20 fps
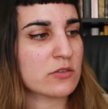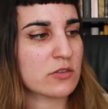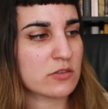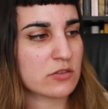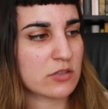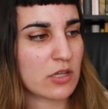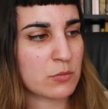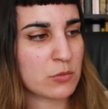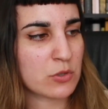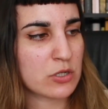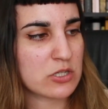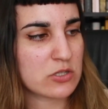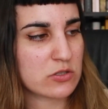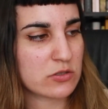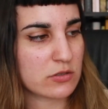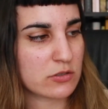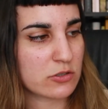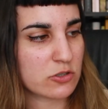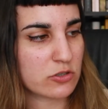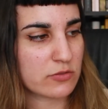A Summer in
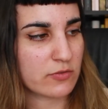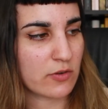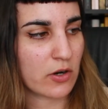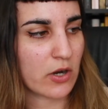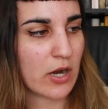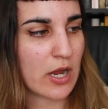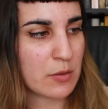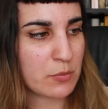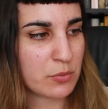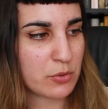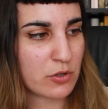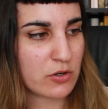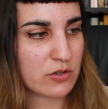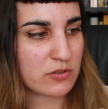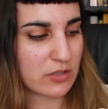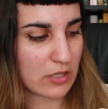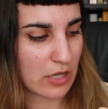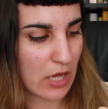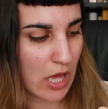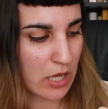Search for
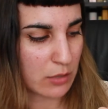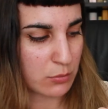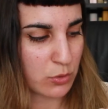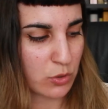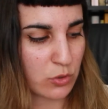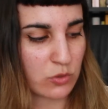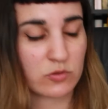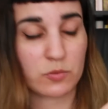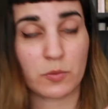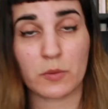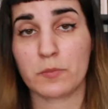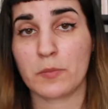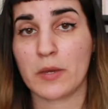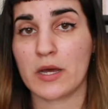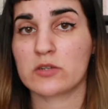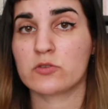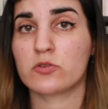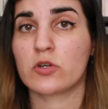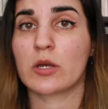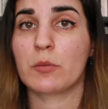Emperors and Admirals by
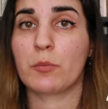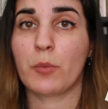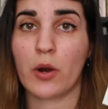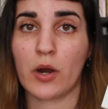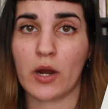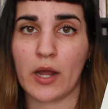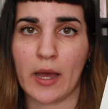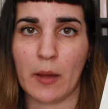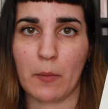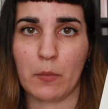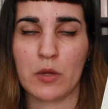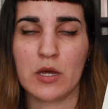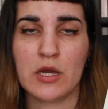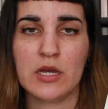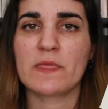Patrick Barkham.